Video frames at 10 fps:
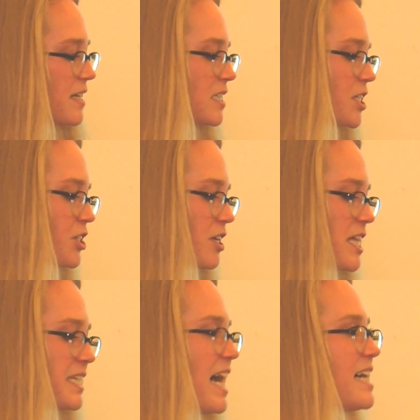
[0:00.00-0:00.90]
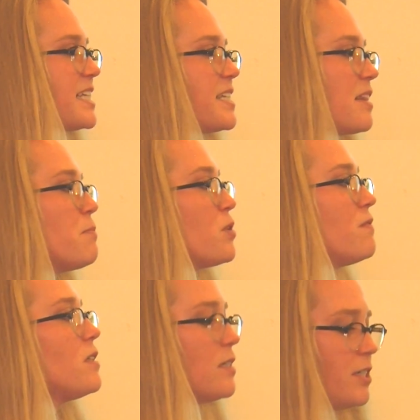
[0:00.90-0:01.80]
a country that has the
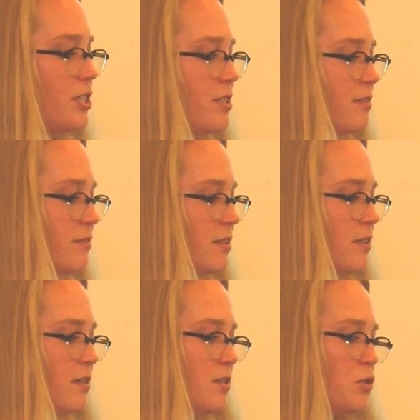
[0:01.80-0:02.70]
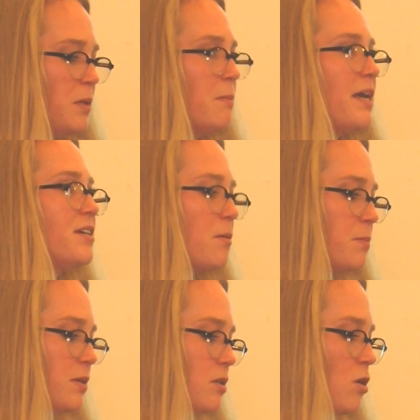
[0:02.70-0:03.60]
privilege to be made up
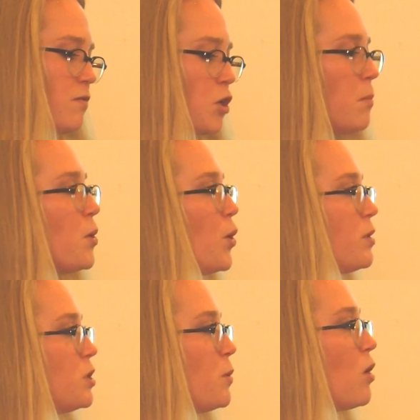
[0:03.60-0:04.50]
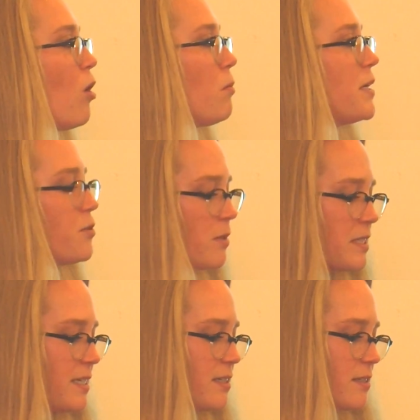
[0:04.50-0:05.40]
of a component we call
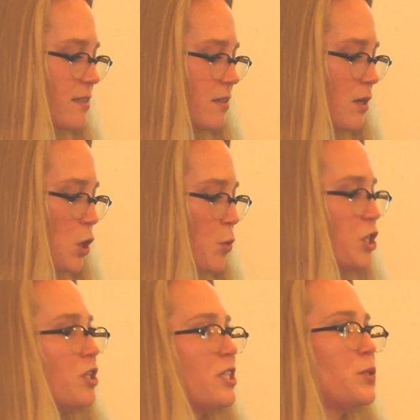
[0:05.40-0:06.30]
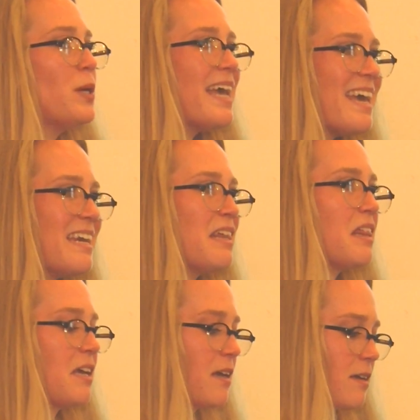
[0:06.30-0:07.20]
minorities, we shall do
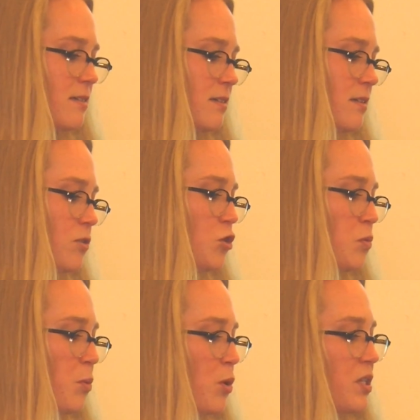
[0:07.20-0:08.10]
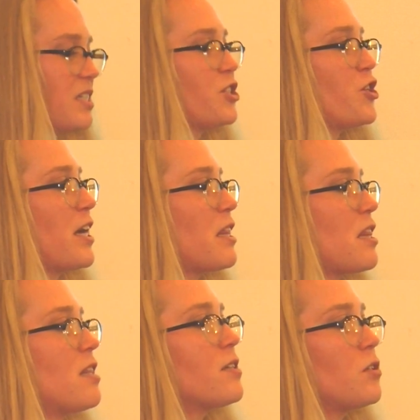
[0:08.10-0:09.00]
anything to support and
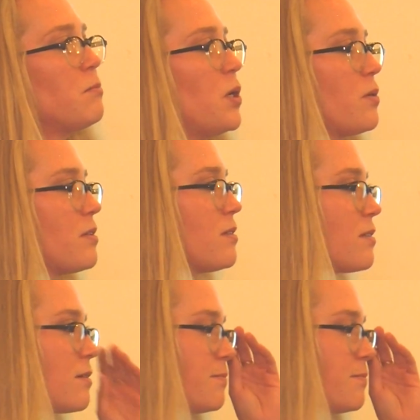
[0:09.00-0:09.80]
strengthen this component.